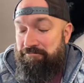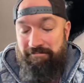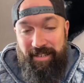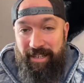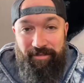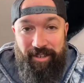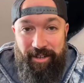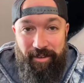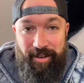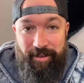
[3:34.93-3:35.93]
didn't really
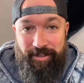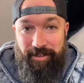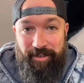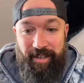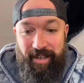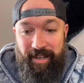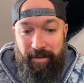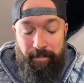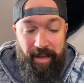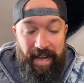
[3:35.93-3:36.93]
know what I was doing,
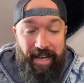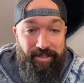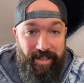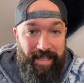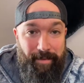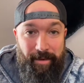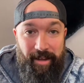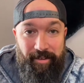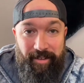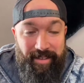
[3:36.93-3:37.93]
but I drank that
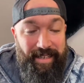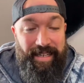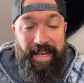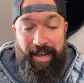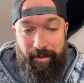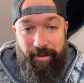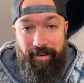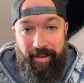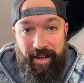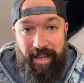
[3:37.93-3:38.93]
bottle in like an
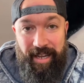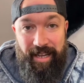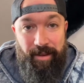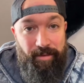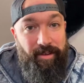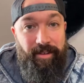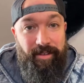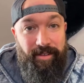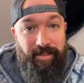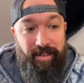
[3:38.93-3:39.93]
hour, and it
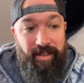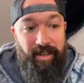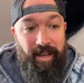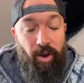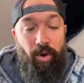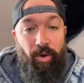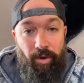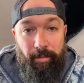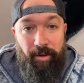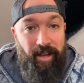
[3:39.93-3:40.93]
was
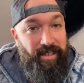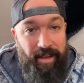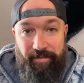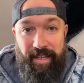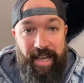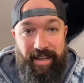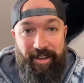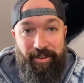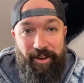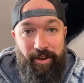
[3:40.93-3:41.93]
horrible. I definitely had
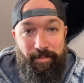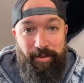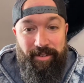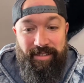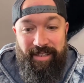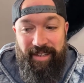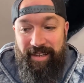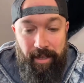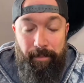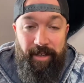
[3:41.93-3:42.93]
alcohol poisoning.
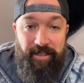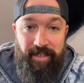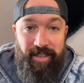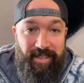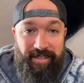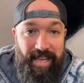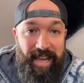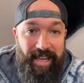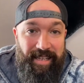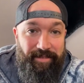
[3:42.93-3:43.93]
But to this
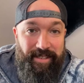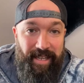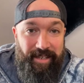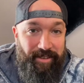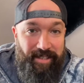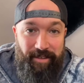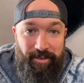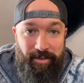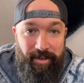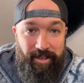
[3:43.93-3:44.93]
day, even 10 years after
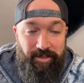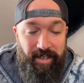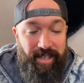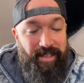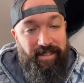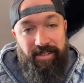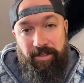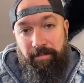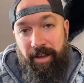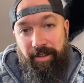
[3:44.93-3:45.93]
quitting drinking, the
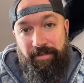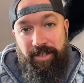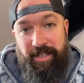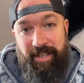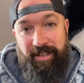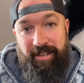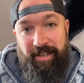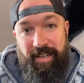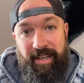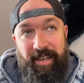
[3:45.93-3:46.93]
smell of gin
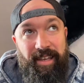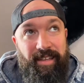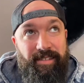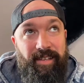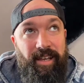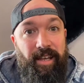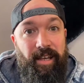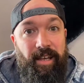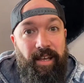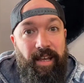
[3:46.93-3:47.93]

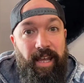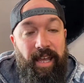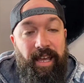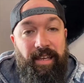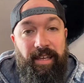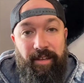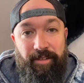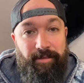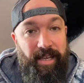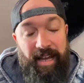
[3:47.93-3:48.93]
it
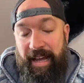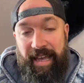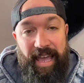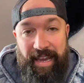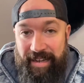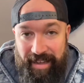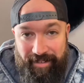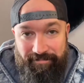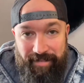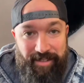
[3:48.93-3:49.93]
kills it. I hate it.
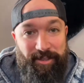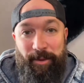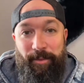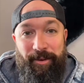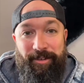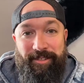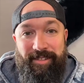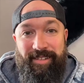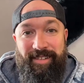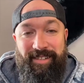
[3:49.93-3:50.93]
It's the
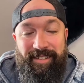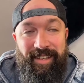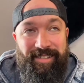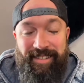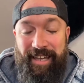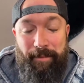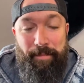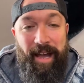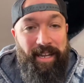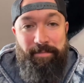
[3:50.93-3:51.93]
worst. It's like
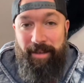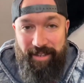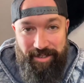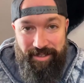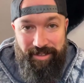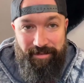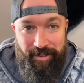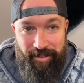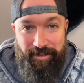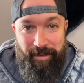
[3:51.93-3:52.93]
pine pitch.
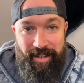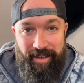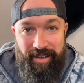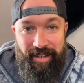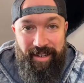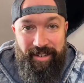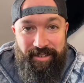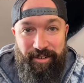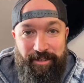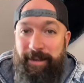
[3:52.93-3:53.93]
Turns my
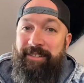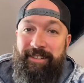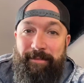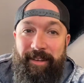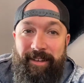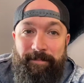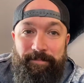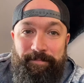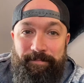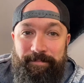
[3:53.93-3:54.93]
stomach.
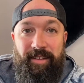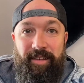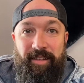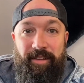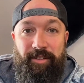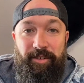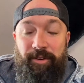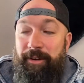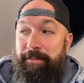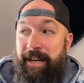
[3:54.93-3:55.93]

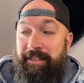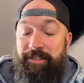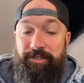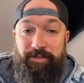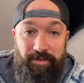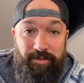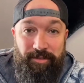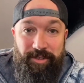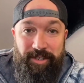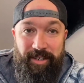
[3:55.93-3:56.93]
Going back to
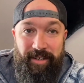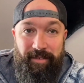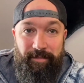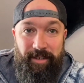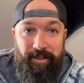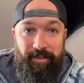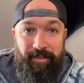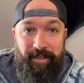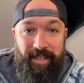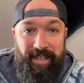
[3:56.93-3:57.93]
Scrooge,
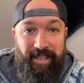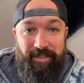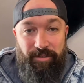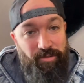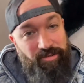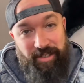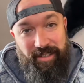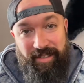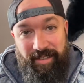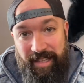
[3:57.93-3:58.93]
Scrooge
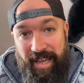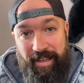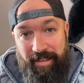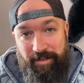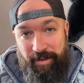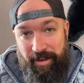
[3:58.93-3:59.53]
doesn't stay this way